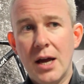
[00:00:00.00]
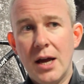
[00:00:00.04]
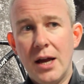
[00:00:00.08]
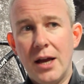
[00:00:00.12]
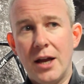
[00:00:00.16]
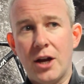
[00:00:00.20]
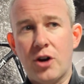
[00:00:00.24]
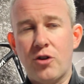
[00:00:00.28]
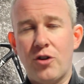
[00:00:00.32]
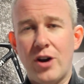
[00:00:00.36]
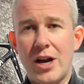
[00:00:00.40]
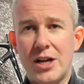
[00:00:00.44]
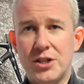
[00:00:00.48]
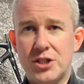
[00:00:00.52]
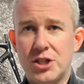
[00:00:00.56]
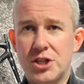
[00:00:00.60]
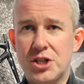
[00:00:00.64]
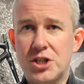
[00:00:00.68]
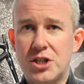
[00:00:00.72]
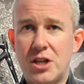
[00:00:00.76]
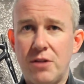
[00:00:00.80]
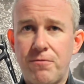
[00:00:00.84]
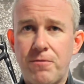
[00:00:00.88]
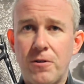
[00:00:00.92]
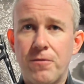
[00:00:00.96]
It creates a
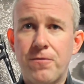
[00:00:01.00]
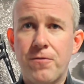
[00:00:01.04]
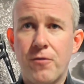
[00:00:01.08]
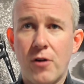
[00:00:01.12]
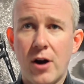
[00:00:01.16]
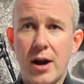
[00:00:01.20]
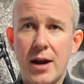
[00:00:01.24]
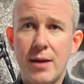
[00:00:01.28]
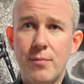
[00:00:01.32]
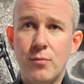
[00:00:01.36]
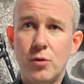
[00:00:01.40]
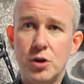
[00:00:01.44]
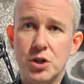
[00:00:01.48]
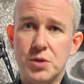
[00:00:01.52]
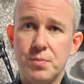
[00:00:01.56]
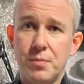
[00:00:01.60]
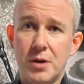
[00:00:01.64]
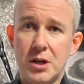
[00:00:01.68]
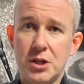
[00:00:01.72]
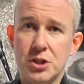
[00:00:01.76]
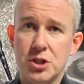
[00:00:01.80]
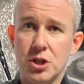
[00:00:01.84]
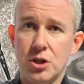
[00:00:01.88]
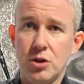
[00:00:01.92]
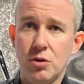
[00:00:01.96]
stiffer frame, which
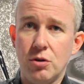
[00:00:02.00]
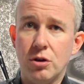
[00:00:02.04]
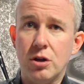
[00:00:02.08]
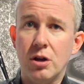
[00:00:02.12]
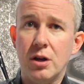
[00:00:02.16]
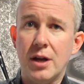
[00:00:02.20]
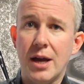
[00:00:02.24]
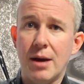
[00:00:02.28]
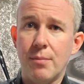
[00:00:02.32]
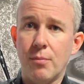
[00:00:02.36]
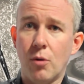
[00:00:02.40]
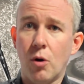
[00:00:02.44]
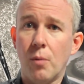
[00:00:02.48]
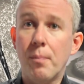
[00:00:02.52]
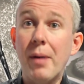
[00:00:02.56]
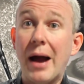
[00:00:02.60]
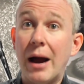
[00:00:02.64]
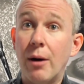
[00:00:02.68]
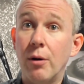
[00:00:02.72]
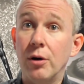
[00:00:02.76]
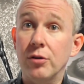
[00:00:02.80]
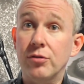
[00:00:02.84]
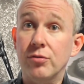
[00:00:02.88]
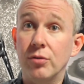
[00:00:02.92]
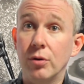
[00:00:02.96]
means that you can get more
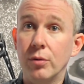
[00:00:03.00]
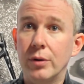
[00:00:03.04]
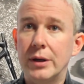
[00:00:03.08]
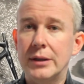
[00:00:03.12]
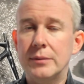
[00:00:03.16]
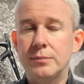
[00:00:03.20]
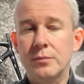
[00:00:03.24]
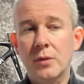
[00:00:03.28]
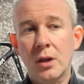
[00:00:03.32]
power through it.